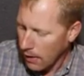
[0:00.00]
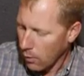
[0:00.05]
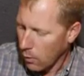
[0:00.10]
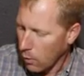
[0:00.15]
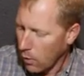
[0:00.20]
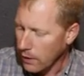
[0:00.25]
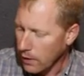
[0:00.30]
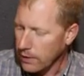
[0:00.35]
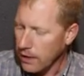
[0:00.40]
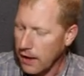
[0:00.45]

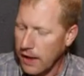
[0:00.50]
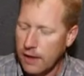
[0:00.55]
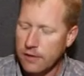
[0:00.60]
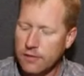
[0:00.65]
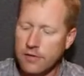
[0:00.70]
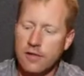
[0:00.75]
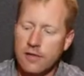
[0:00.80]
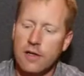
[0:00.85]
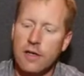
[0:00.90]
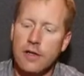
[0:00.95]
One
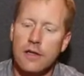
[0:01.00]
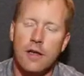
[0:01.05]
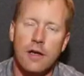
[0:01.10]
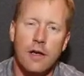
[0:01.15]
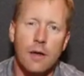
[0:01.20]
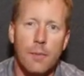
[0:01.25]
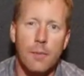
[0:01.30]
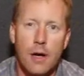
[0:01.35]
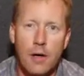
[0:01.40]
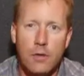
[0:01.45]
last thing that
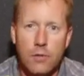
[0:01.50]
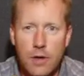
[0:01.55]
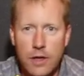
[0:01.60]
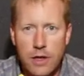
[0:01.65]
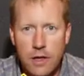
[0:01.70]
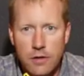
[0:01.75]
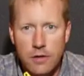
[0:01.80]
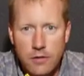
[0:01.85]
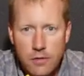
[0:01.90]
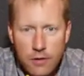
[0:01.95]
you might run
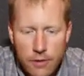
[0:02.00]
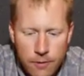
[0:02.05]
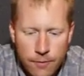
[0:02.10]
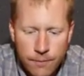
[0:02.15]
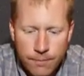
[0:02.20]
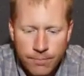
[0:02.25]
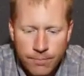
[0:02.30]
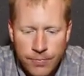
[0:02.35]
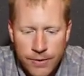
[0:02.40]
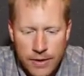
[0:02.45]
into